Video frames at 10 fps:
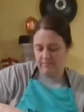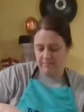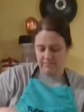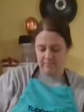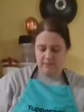
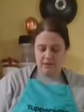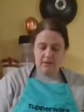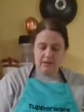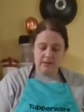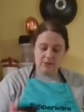
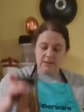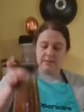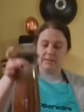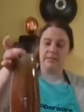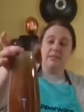And as you
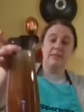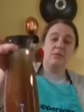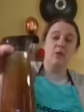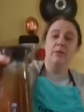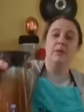can see,
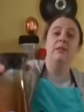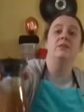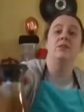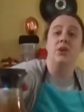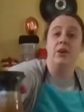it's already
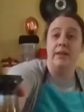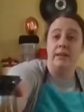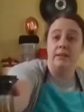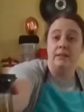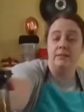
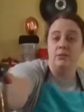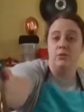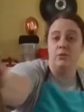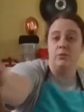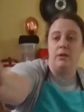starting
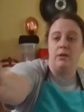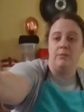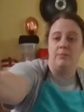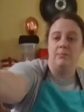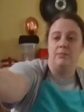to
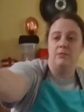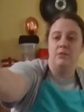um,